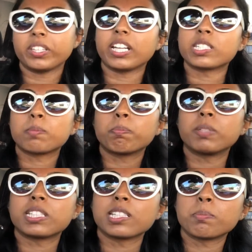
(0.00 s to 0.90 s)
It
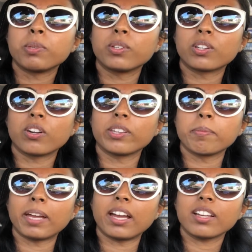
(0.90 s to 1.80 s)
says pewter on the
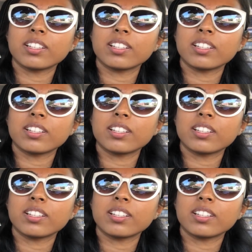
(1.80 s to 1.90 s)
back.